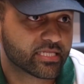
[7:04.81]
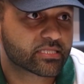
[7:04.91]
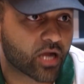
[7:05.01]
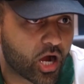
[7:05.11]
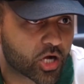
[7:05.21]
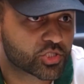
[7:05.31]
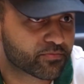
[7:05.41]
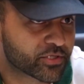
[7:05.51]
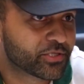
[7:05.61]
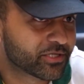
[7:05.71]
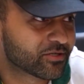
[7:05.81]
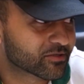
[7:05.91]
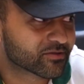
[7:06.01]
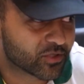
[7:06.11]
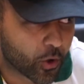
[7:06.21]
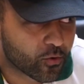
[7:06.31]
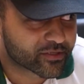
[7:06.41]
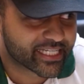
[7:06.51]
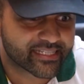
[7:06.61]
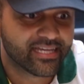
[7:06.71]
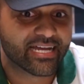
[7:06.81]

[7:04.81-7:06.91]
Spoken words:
This is the entrepreneurial golden era.